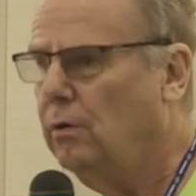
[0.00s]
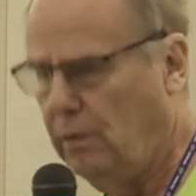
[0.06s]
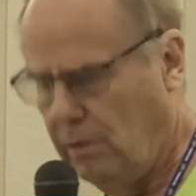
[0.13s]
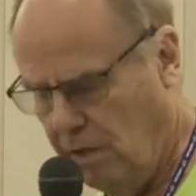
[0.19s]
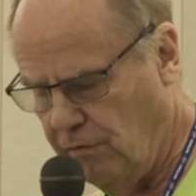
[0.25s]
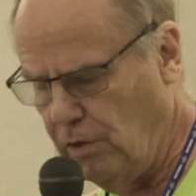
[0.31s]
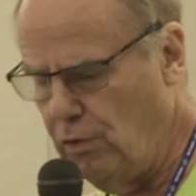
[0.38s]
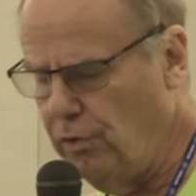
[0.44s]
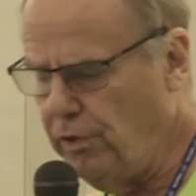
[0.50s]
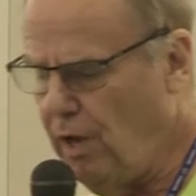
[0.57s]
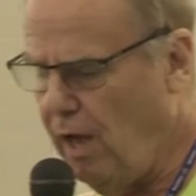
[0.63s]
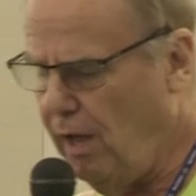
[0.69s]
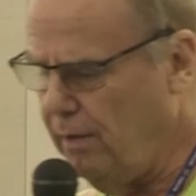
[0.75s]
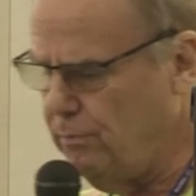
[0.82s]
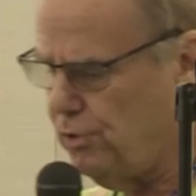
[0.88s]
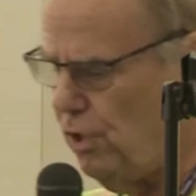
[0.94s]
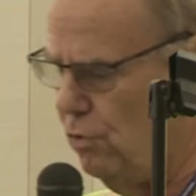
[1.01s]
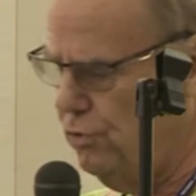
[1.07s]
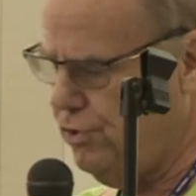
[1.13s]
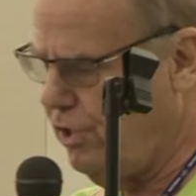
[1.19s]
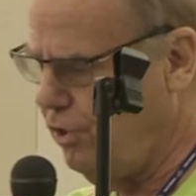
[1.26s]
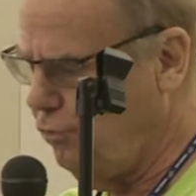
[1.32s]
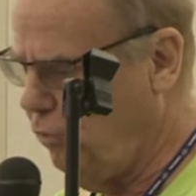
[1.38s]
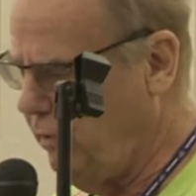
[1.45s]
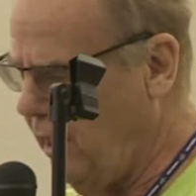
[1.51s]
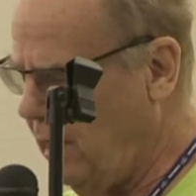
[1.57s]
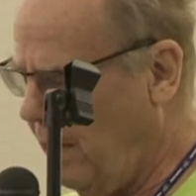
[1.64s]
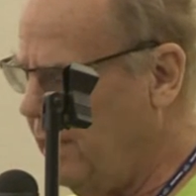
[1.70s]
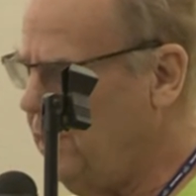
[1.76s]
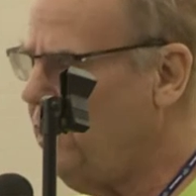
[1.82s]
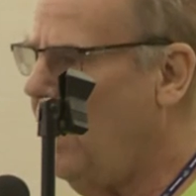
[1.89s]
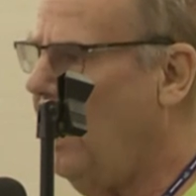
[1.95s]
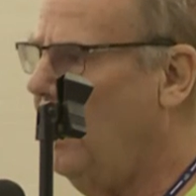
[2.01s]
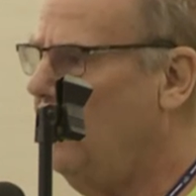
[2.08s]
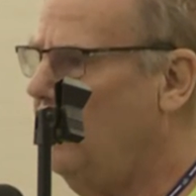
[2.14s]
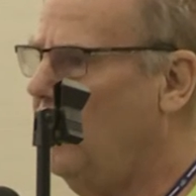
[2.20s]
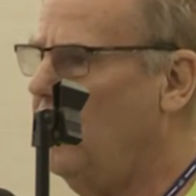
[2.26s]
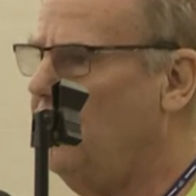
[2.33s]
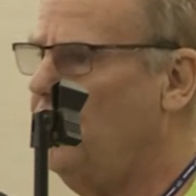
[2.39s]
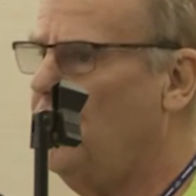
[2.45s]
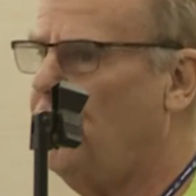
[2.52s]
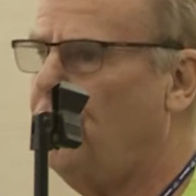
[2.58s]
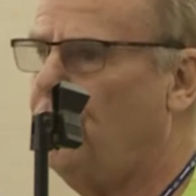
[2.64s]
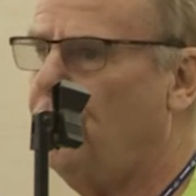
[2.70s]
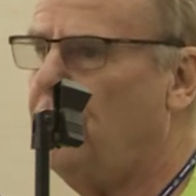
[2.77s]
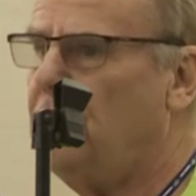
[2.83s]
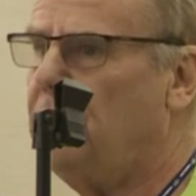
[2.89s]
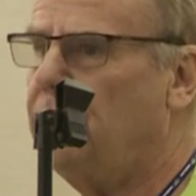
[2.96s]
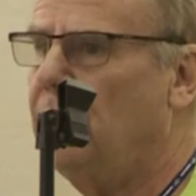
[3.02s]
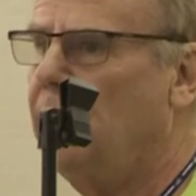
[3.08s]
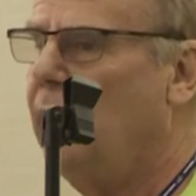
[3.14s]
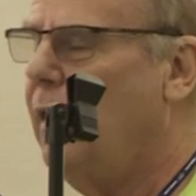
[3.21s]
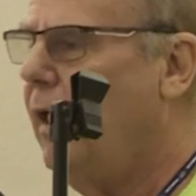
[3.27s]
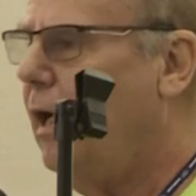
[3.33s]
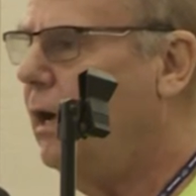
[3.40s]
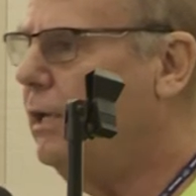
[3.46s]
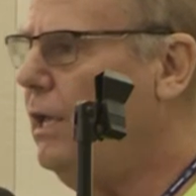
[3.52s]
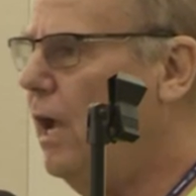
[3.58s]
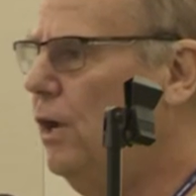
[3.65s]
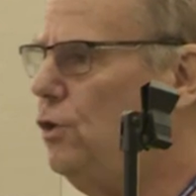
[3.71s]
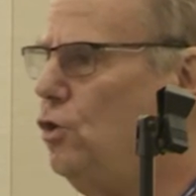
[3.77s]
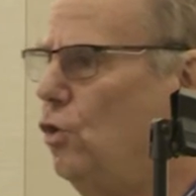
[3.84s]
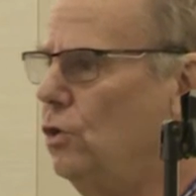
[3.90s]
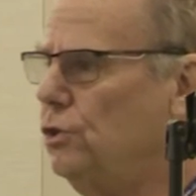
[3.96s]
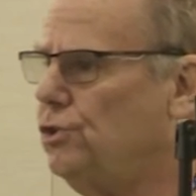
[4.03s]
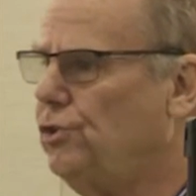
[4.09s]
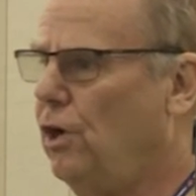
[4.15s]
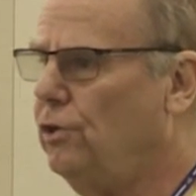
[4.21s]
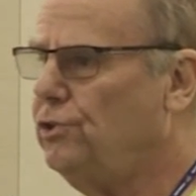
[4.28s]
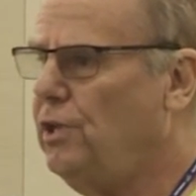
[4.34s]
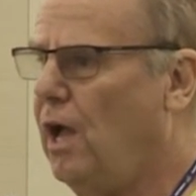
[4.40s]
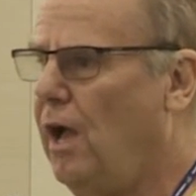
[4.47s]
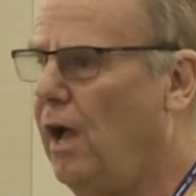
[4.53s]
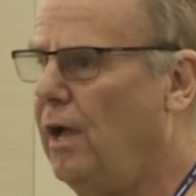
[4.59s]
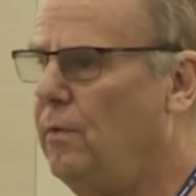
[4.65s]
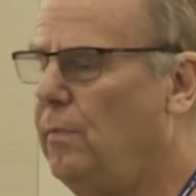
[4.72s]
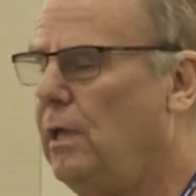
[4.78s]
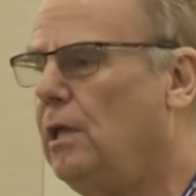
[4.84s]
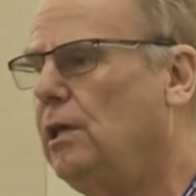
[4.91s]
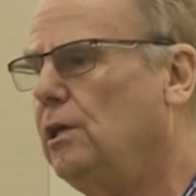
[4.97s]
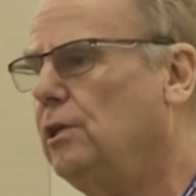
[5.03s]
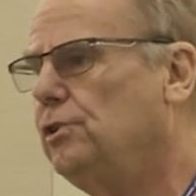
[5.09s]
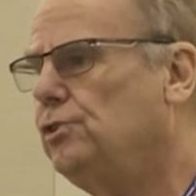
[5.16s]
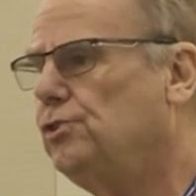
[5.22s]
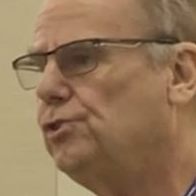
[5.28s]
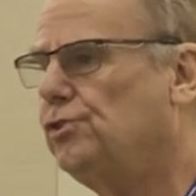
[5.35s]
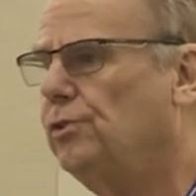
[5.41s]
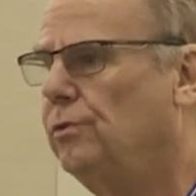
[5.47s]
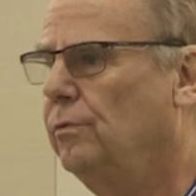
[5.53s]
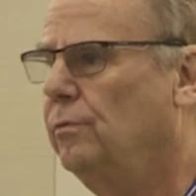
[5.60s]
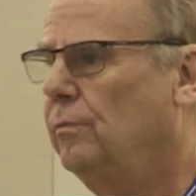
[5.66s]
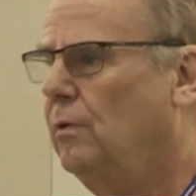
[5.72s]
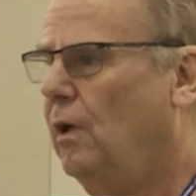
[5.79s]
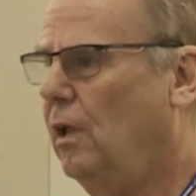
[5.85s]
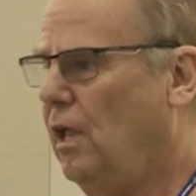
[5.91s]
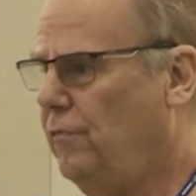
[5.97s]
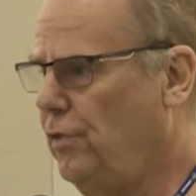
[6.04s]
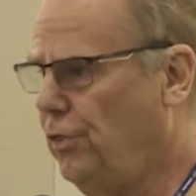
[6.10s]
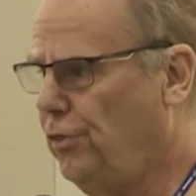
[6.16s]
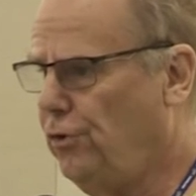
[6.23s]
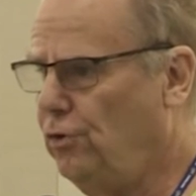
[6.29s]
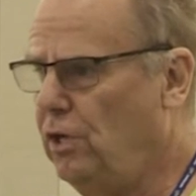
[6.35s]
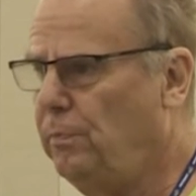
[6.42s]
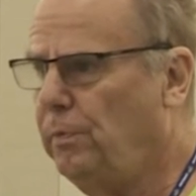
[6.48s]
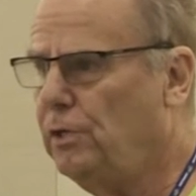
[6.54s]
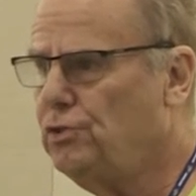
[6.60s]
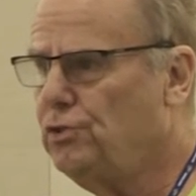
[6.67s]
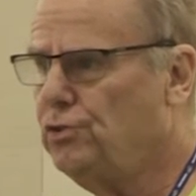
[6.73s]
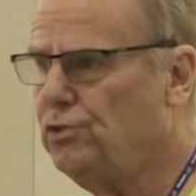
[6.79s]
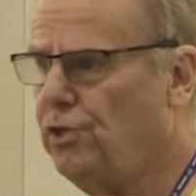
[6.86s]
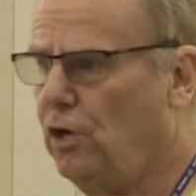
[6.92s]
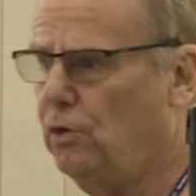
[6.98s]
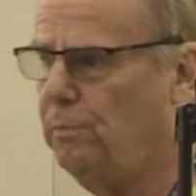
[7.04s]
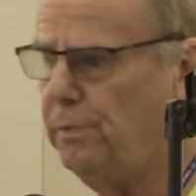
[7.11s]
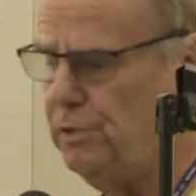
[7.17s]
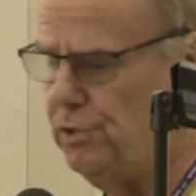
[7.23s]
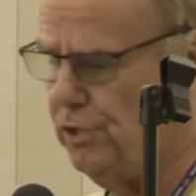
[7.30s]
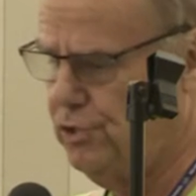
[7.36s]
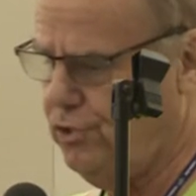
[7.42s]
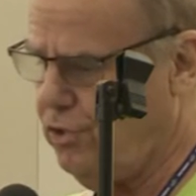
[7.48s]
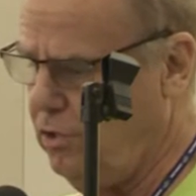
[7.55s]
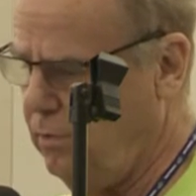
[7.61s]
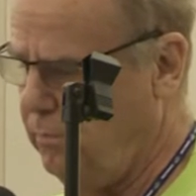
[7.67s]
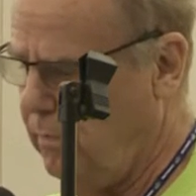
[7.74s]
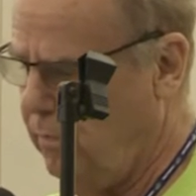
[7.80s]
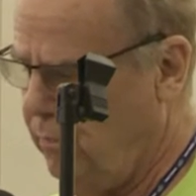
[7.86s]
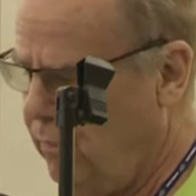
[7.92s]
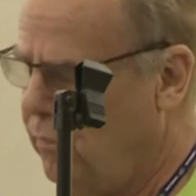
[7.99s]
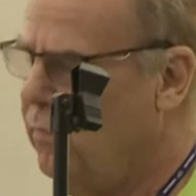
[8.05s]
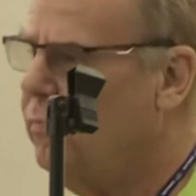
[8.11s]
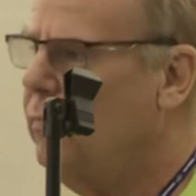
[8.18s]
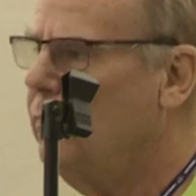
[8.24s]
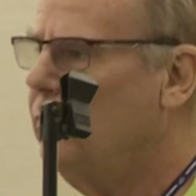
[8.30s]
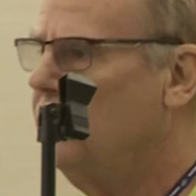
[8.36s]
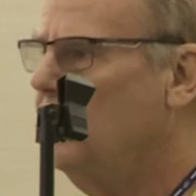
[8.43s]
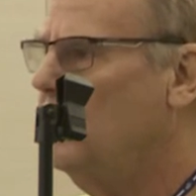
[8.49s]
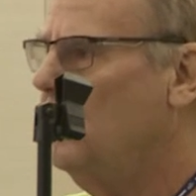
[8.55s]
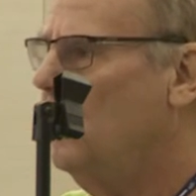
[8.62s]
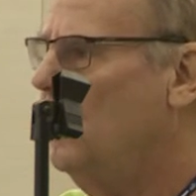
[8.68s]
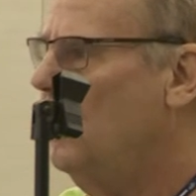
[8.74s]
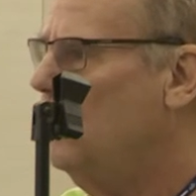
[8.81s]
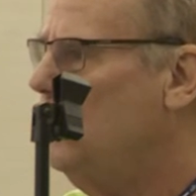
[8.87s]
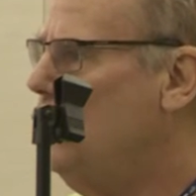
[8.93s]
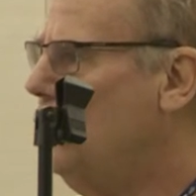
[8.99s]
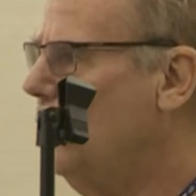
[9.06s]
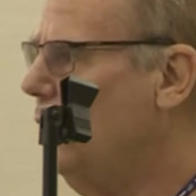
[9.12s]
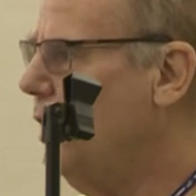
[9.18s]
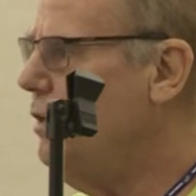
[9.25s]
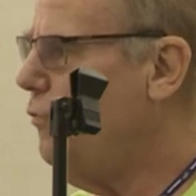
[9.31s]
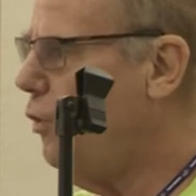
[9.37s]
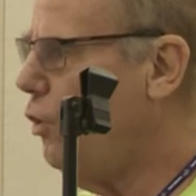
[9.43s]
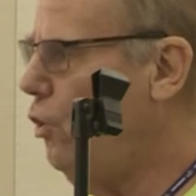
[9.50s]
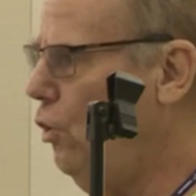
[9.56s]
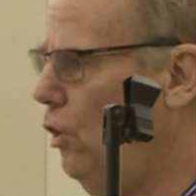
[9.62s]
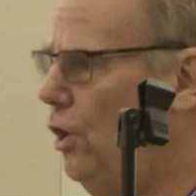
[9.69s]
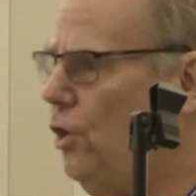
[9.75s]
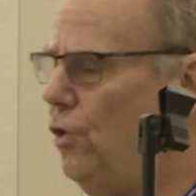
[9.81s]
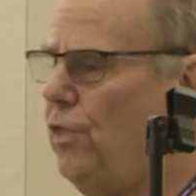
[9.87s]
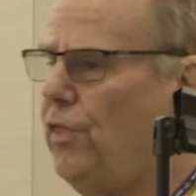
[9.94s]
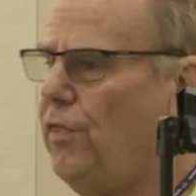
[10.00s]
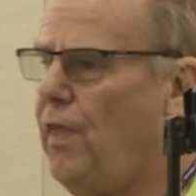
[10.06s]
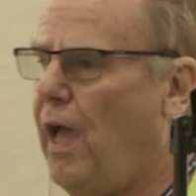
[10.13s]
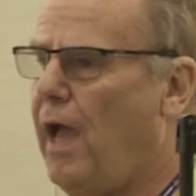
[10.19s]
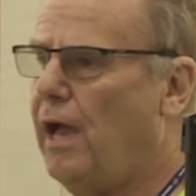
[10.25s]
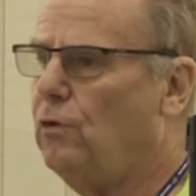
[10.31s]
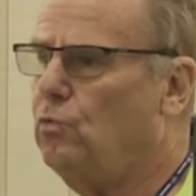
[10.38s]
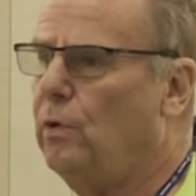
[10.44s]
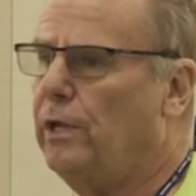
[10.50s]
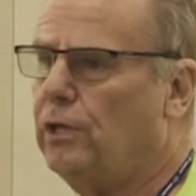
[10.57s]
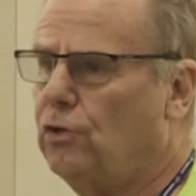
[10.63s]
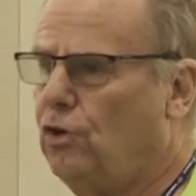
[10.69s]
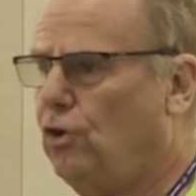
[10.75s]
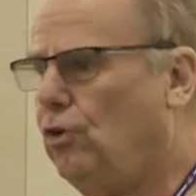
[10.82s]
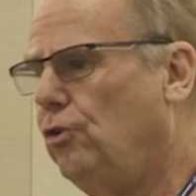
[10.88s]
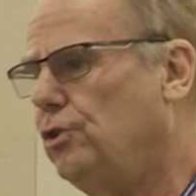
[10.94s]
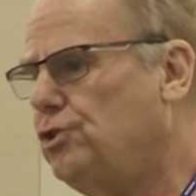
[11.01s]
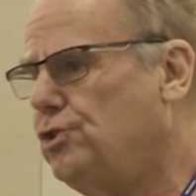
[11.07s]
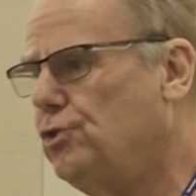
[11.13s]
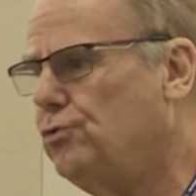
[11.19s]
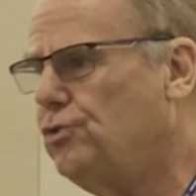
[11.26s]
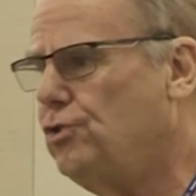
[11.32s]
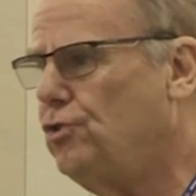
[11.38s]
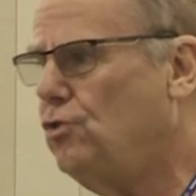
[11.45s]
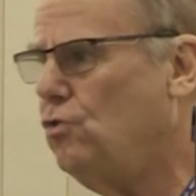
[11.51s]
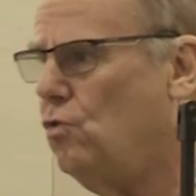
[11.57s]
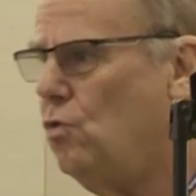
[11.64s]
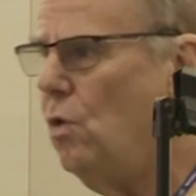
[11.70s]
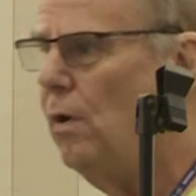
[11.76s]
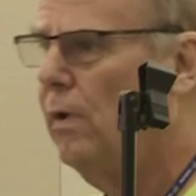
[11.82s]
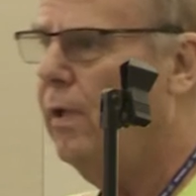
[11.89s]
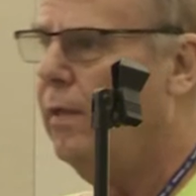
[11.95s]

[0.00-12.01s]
Giving you the time zone, Central Daylight Time, 11:30. Again, your start time is 11:30 plus your start position. You can leave earlier than that. We encourage you to.